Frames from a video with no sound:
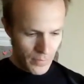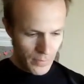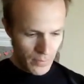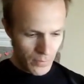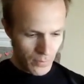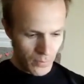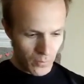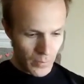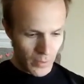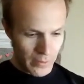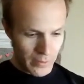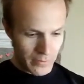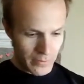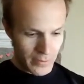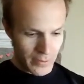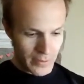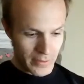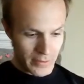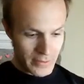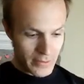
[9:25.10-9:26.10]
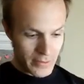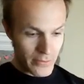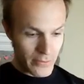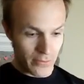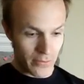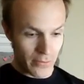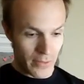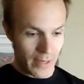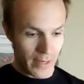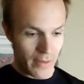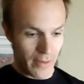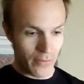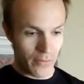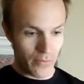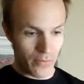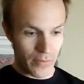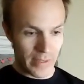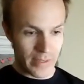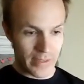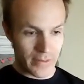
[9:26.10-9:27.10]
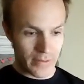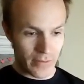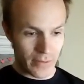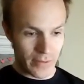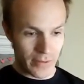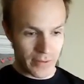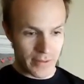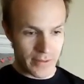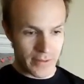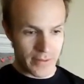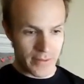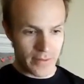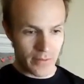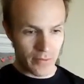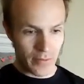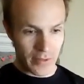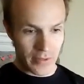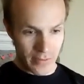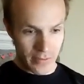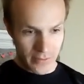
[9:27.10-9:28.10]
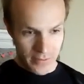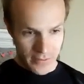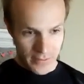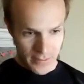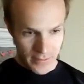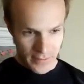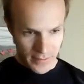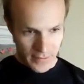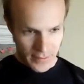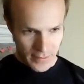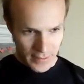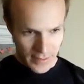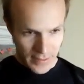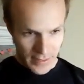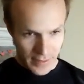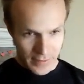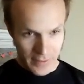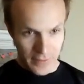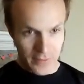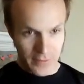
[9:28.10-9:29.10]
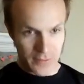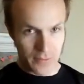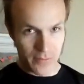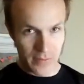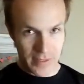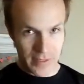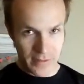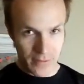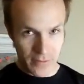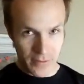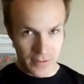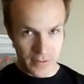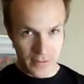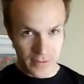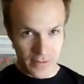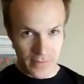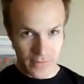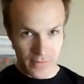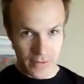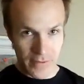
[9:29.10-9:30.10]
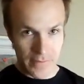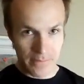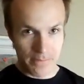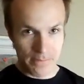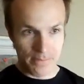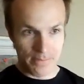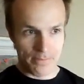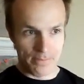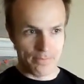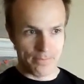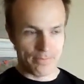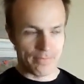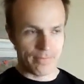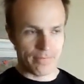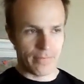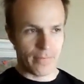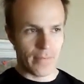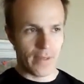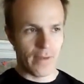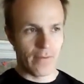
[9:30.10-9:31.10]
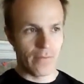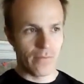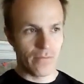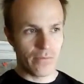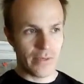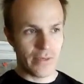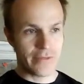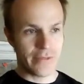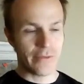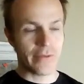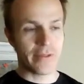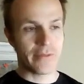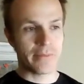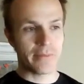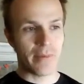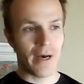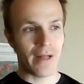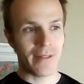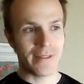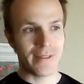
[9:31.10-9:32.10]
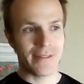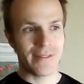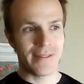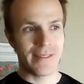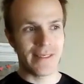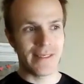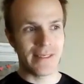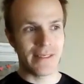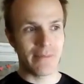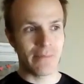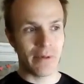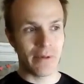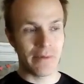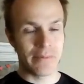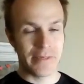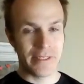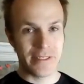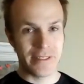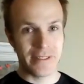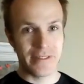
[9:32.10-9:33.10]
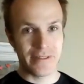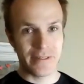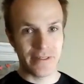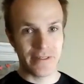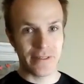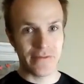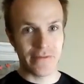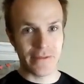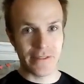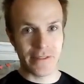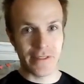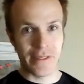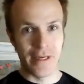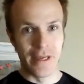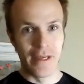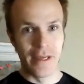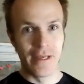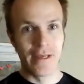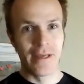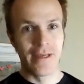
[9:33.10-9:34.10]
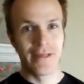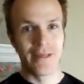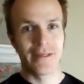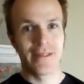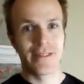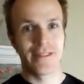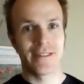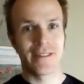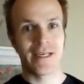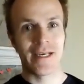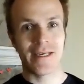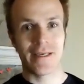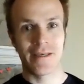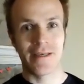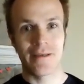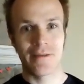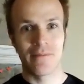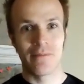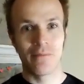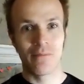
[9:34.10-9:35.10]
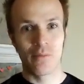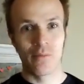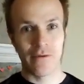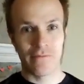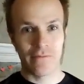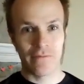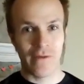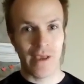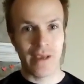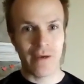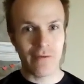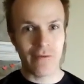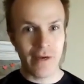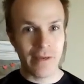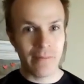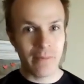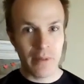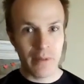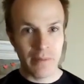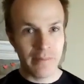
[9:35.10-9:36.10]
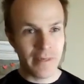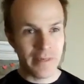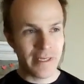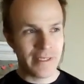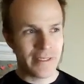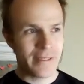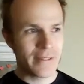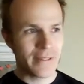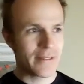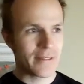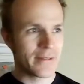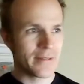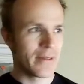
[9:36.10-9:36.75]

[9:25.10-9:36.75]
where we'll do resource, we'll use Keycloak's resource server, resource policy permission server to check more fine-grained permissions.